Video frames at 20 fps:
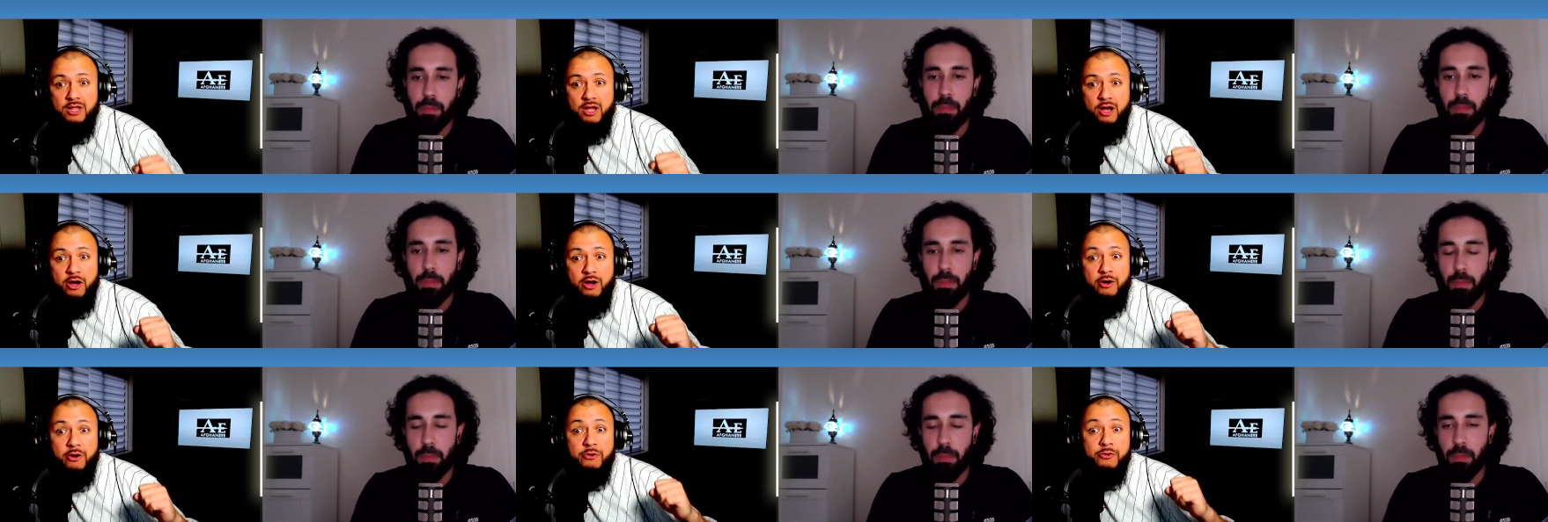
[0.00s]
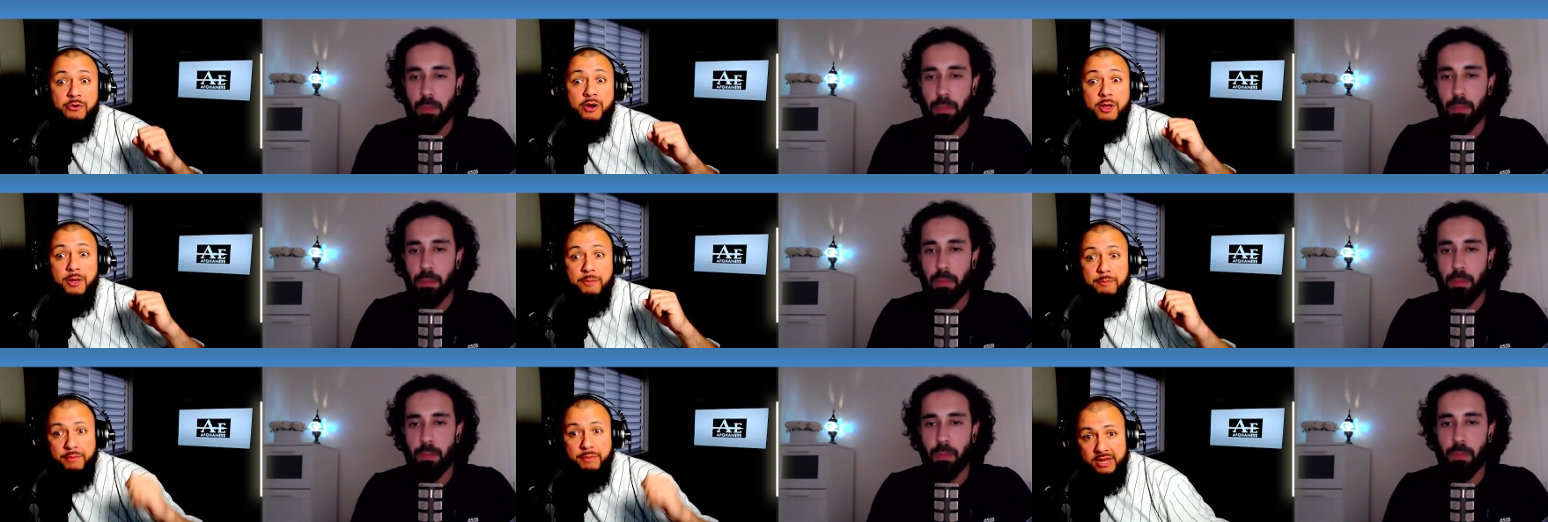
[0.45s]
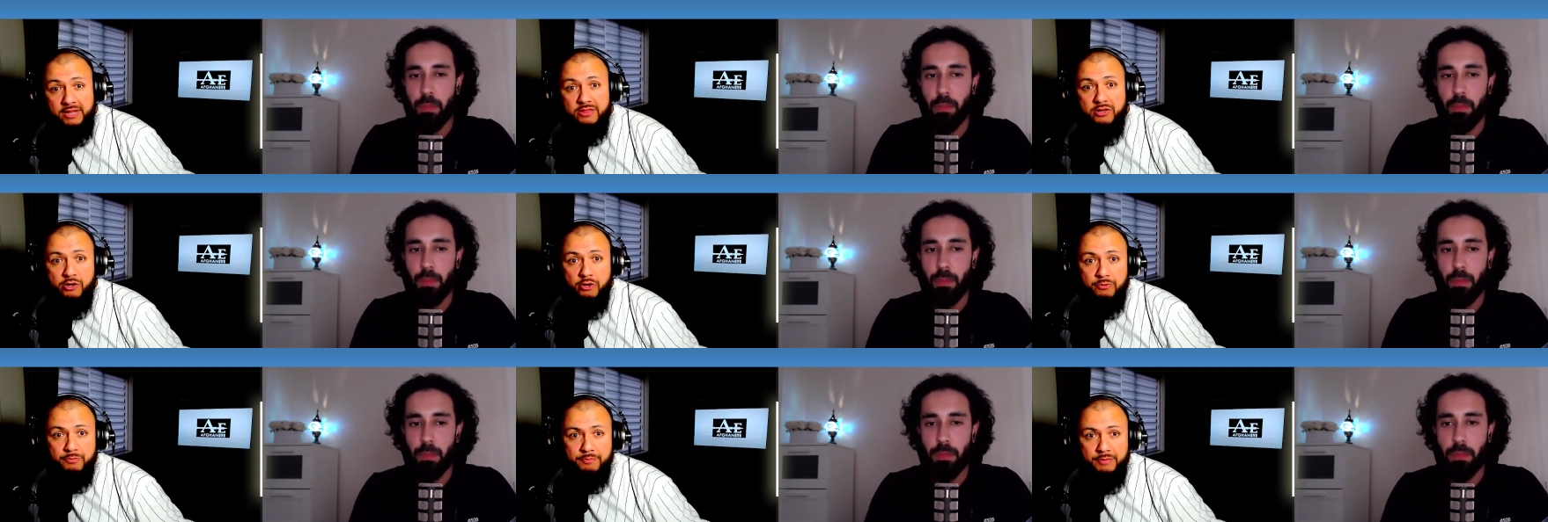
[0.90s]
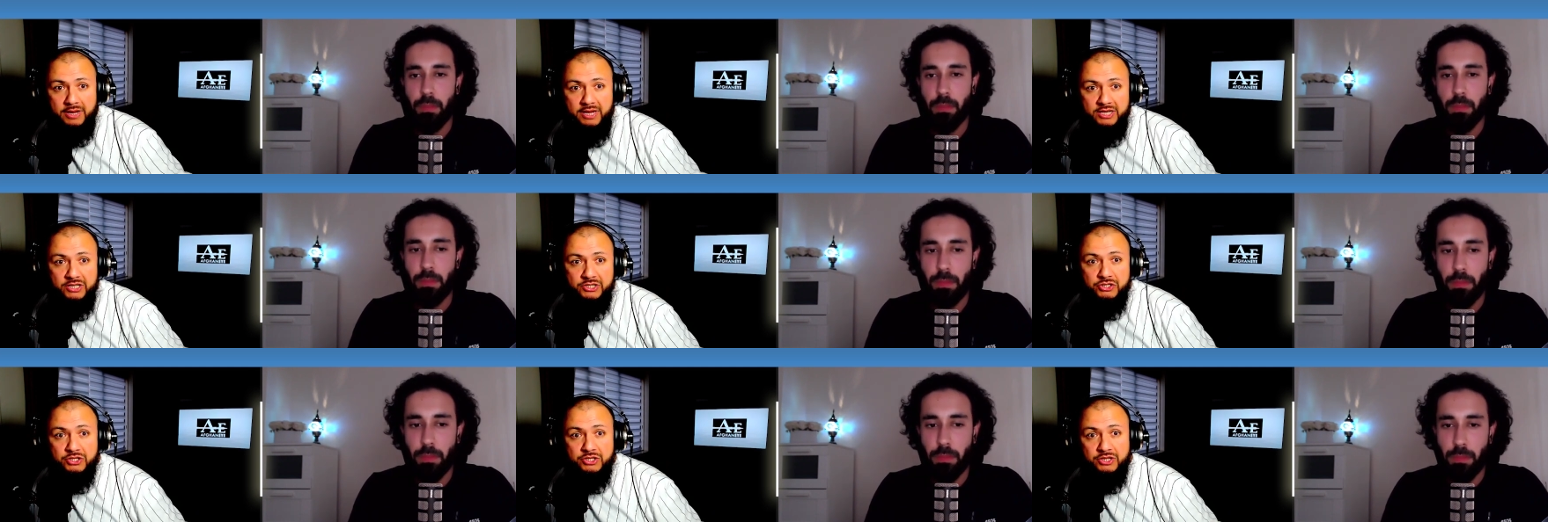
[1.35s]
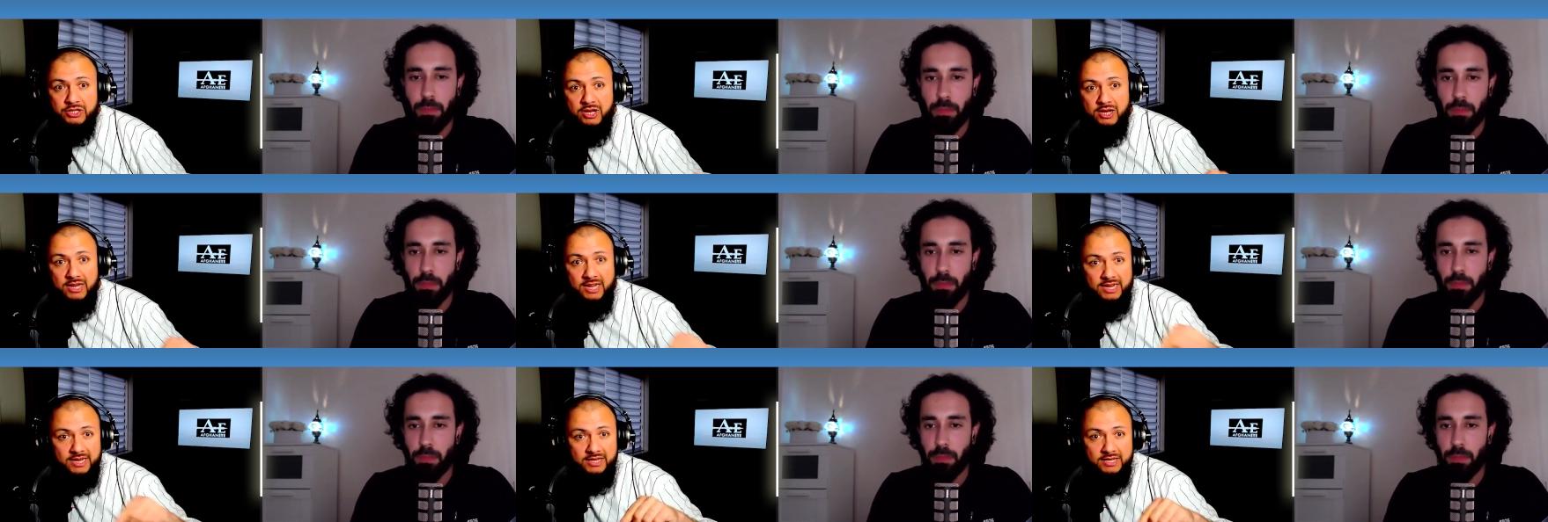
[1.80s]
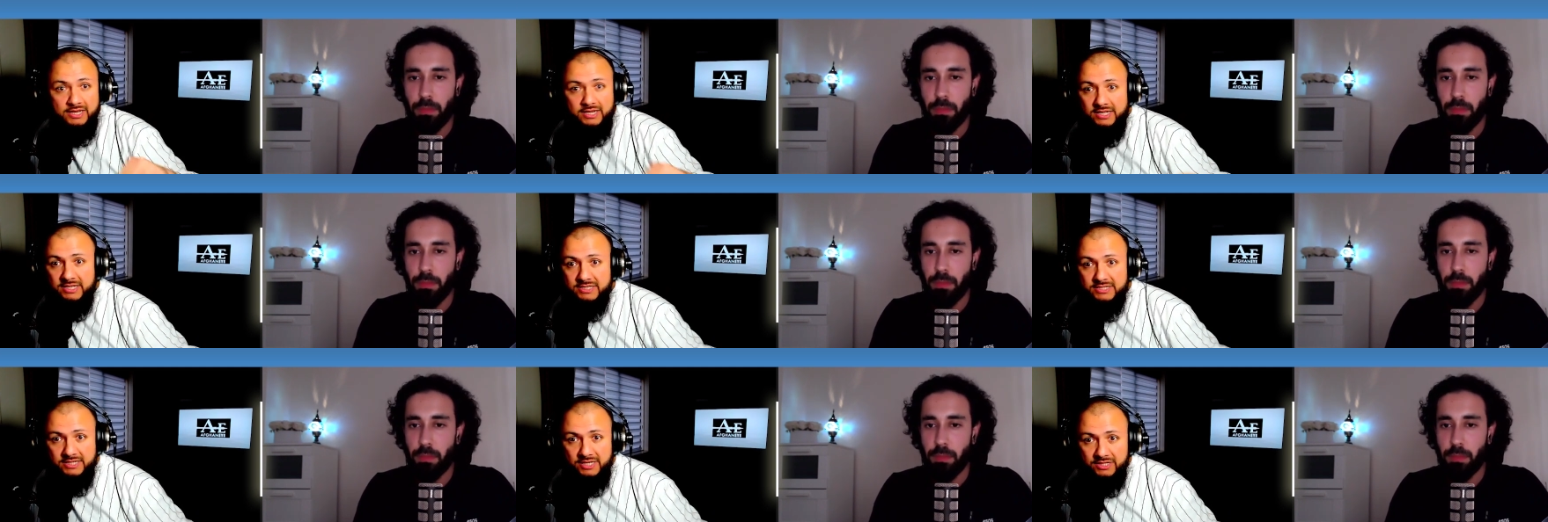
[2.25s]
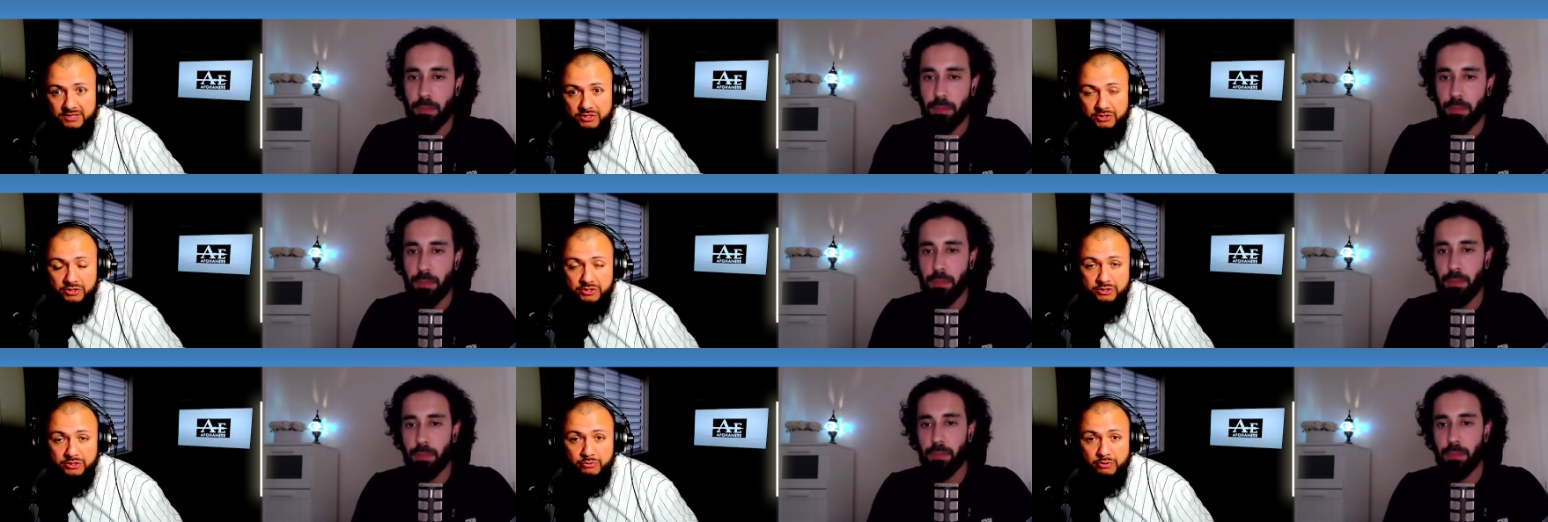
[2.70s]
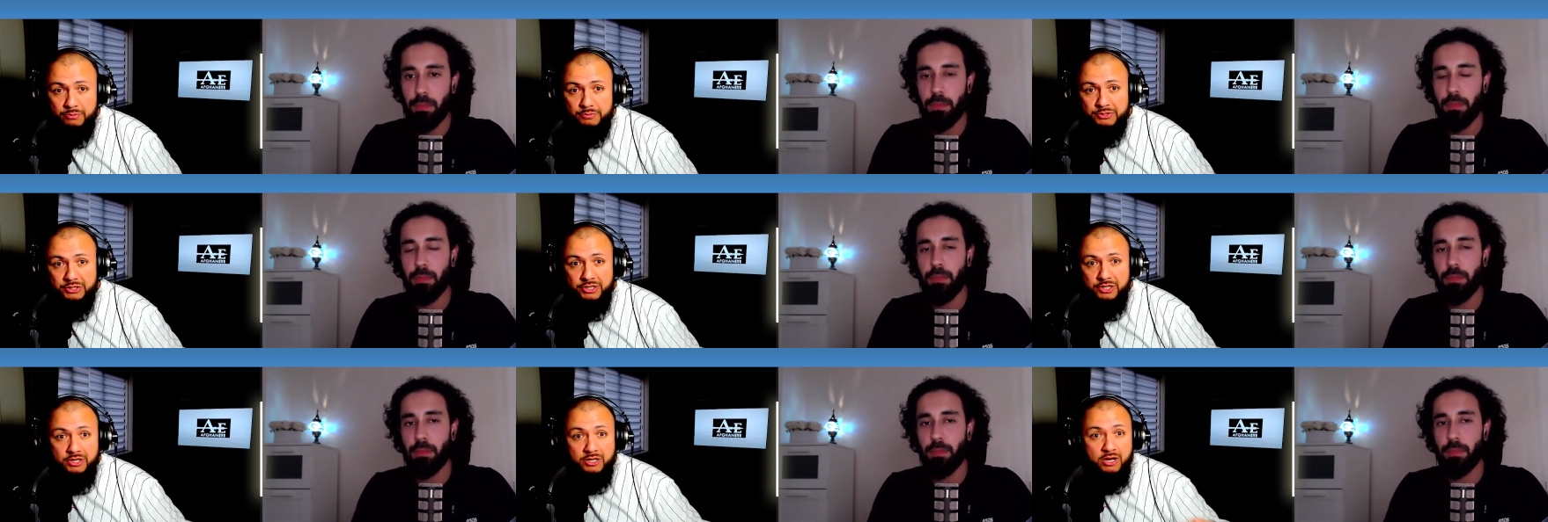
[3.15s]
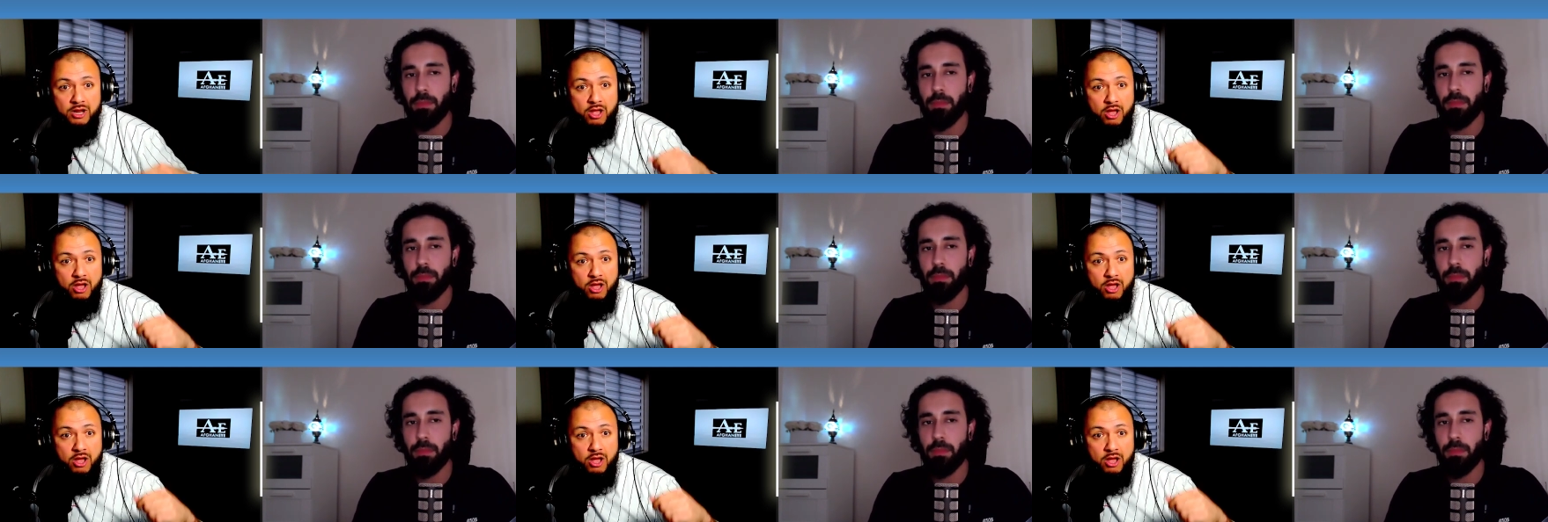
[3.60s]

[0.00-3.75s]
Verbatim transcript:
Speaker 1: our Patreon page. The link is in the description.